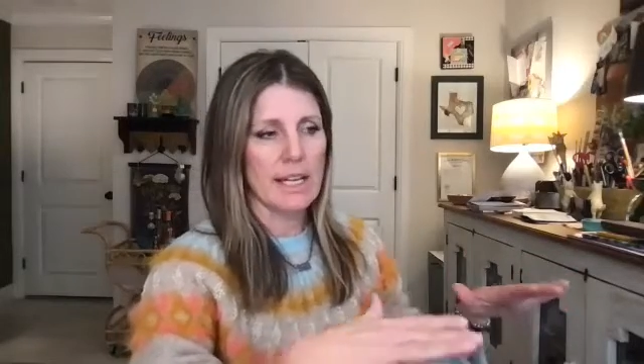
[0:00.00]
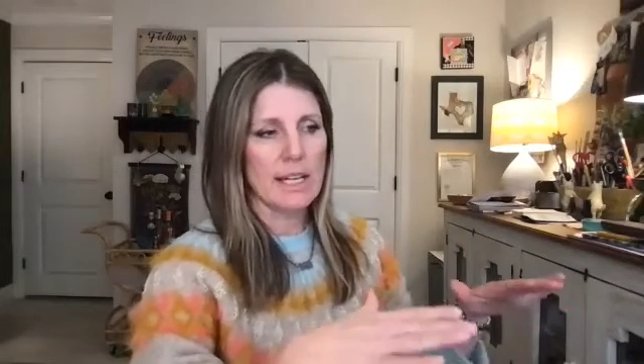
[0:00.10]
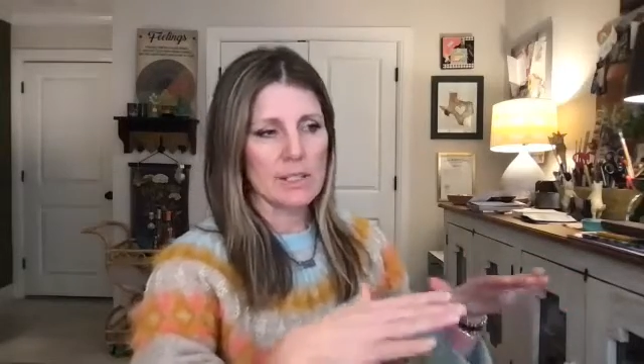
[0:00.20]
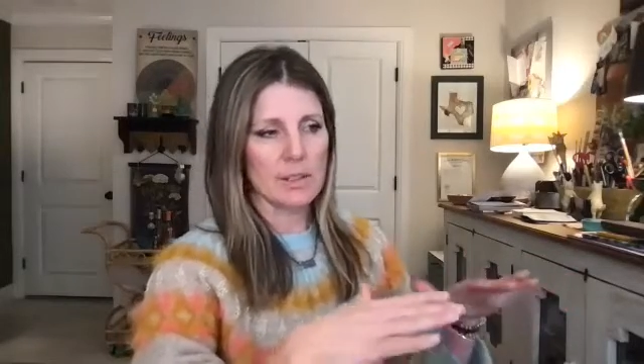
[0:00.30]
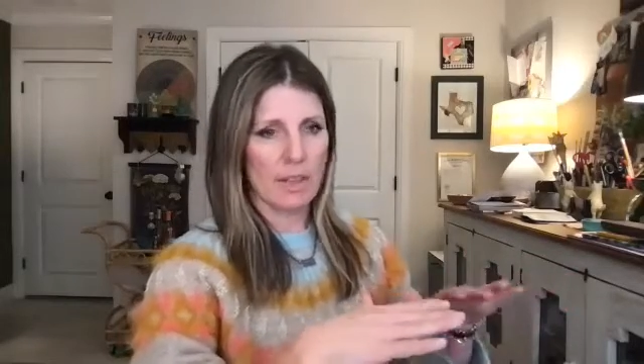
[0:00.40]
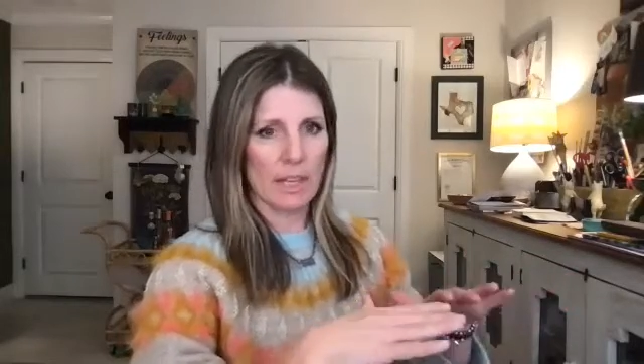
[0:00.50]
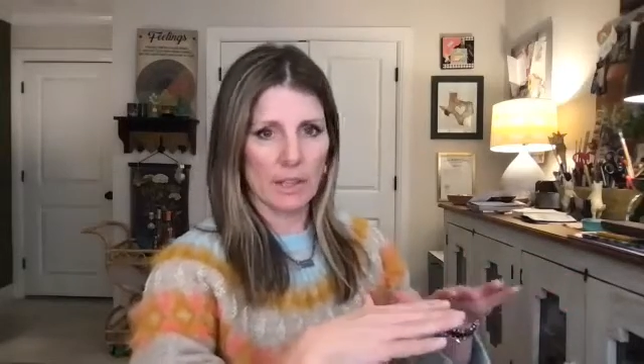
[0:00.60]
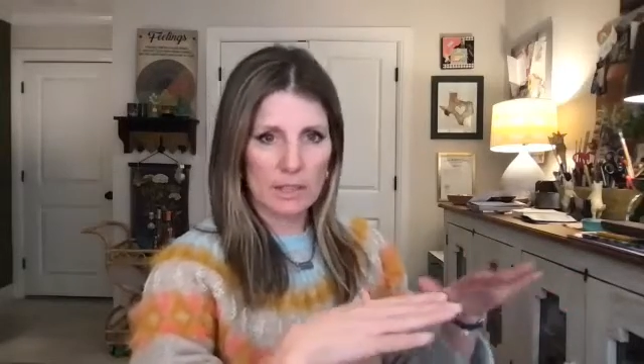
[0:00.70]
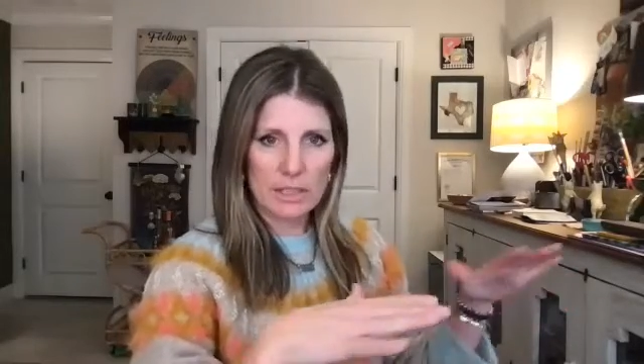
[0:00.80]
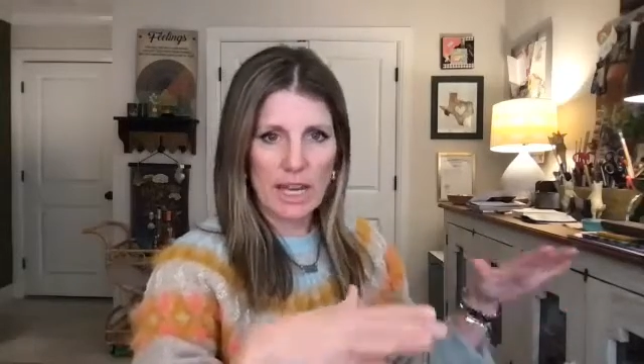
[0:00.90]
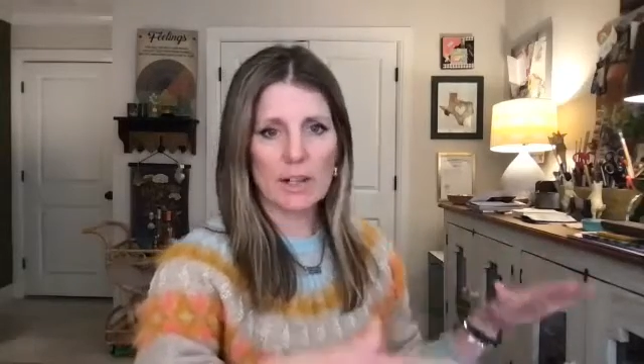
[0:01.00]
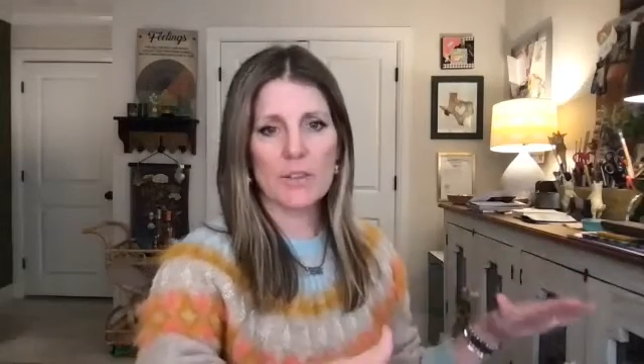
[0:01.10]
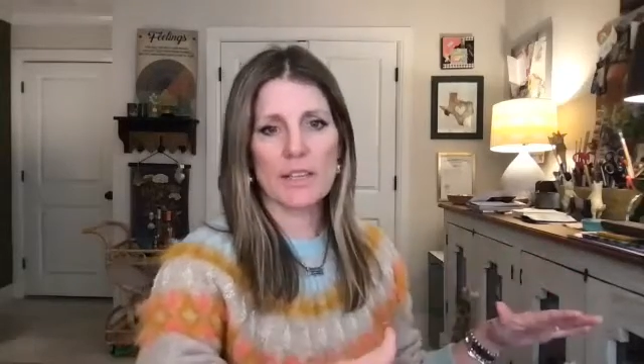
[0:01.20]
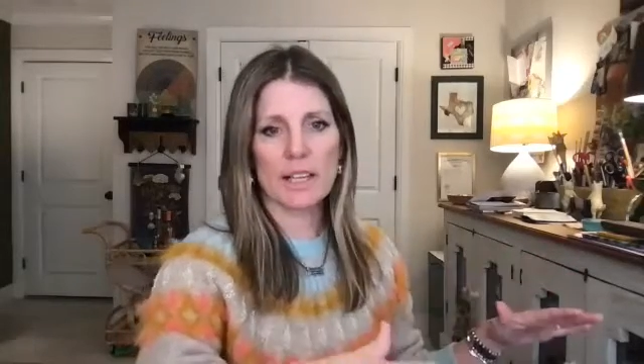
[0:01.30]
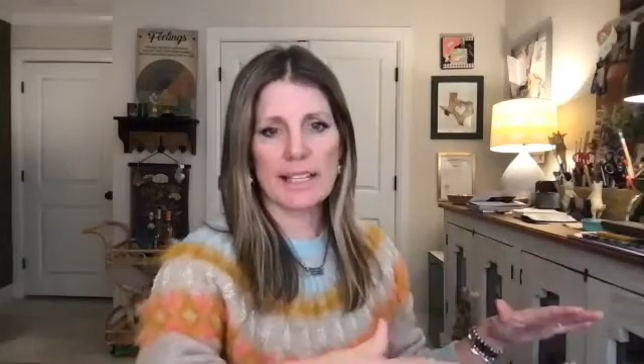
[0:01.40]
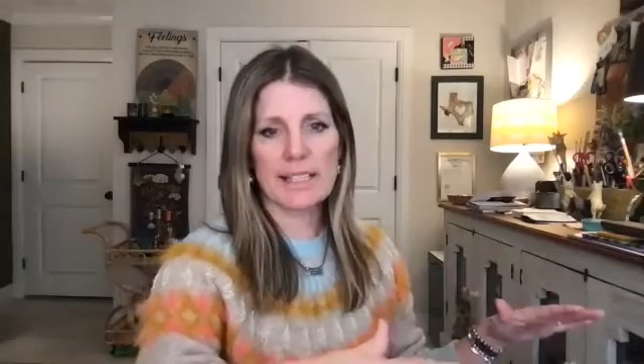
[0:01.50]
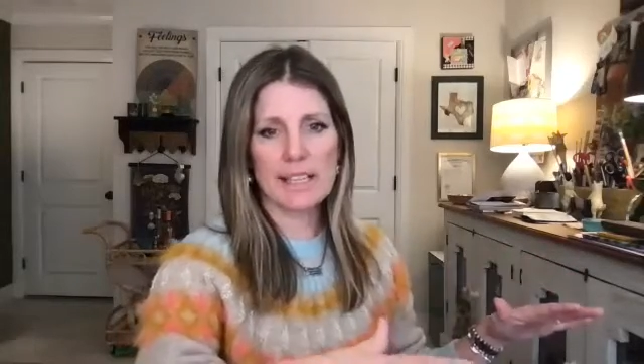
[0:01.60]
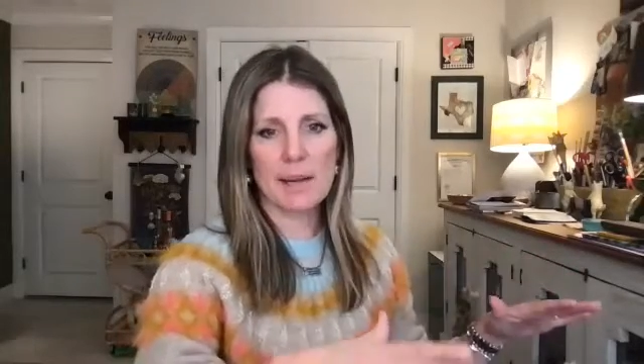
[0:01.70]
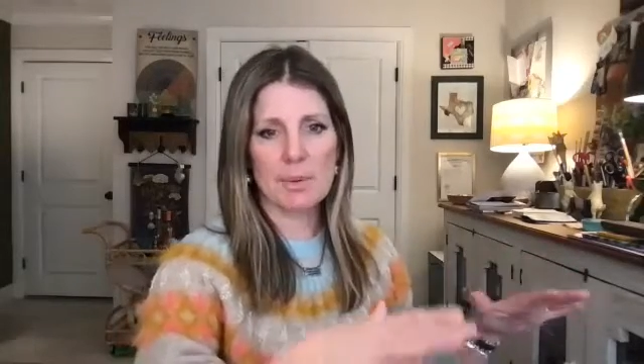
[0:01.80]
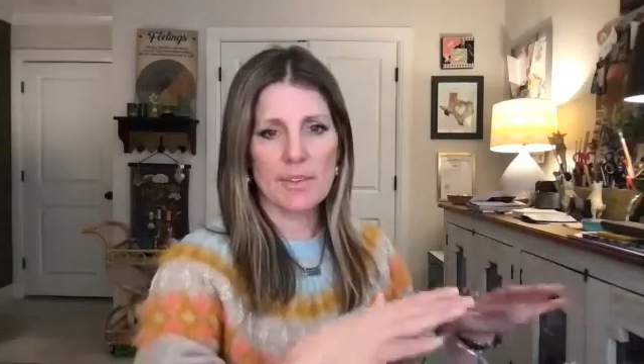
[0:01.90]
So they looked out of the
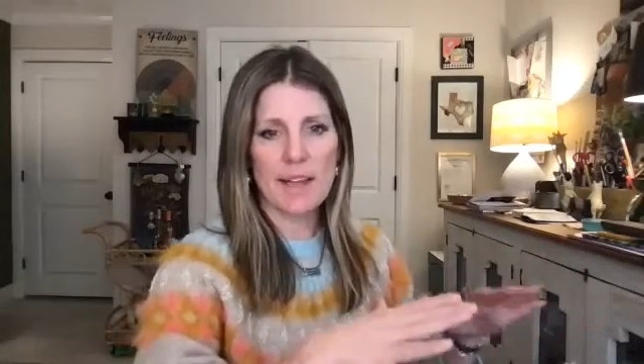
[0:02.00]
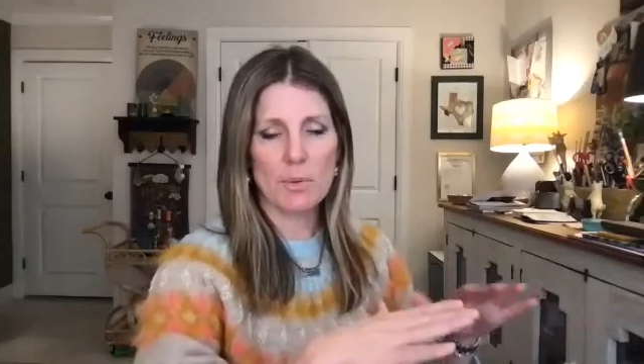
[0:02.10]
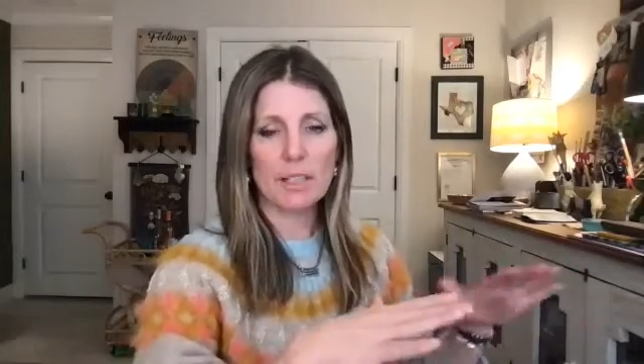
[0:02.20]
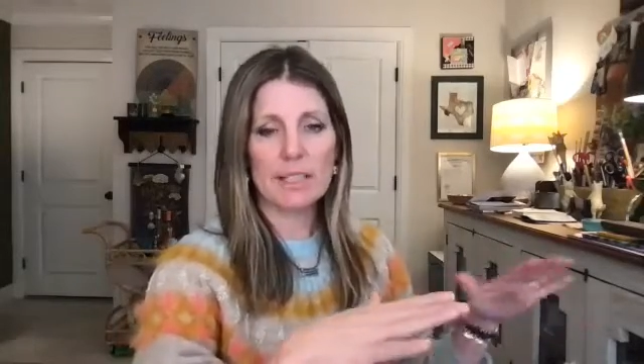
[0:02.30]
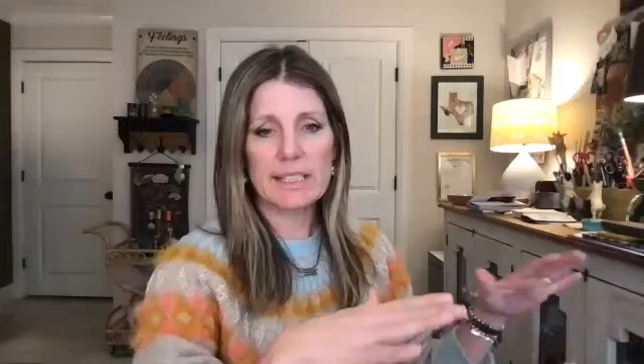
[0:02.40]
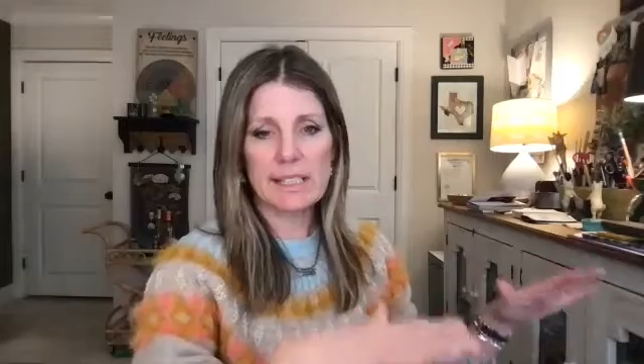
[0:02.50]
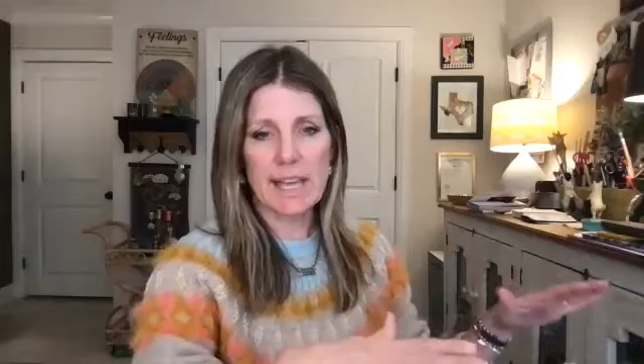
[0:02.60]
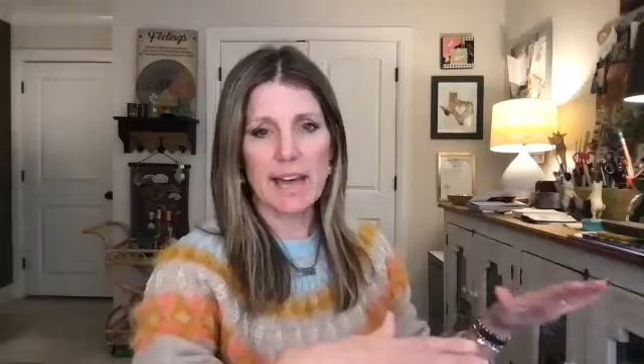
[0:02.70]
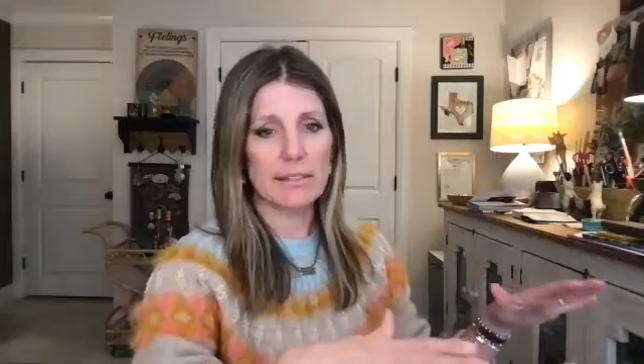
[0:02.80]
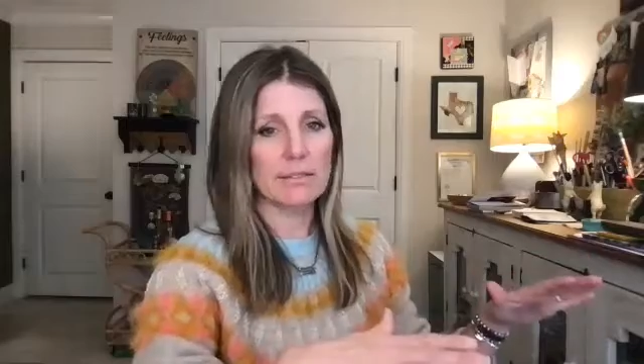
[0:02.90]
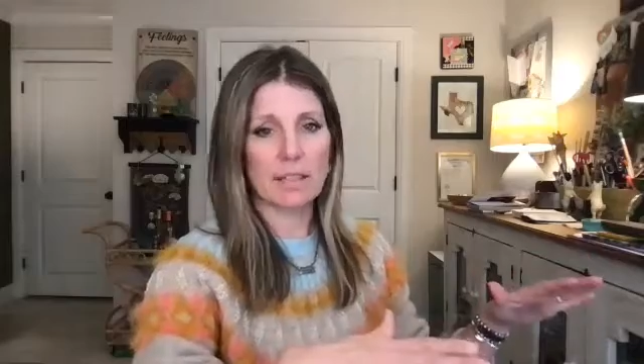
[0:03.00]
landscape and they really said,